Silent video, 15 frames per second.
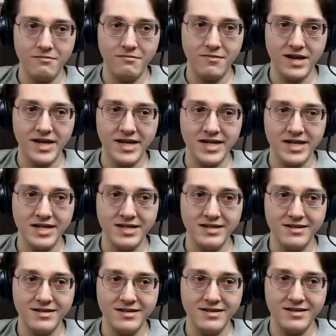My...
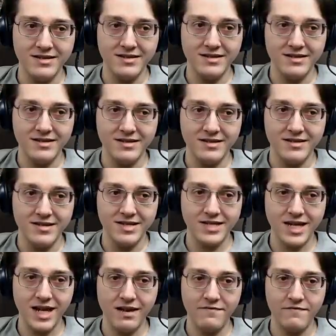
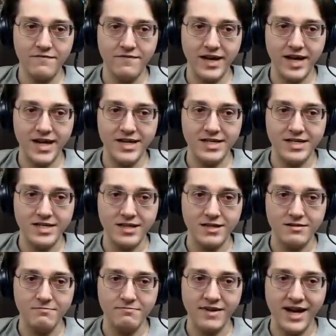stuff has
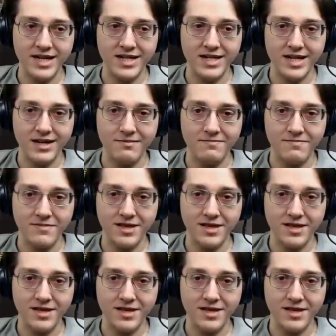backed up.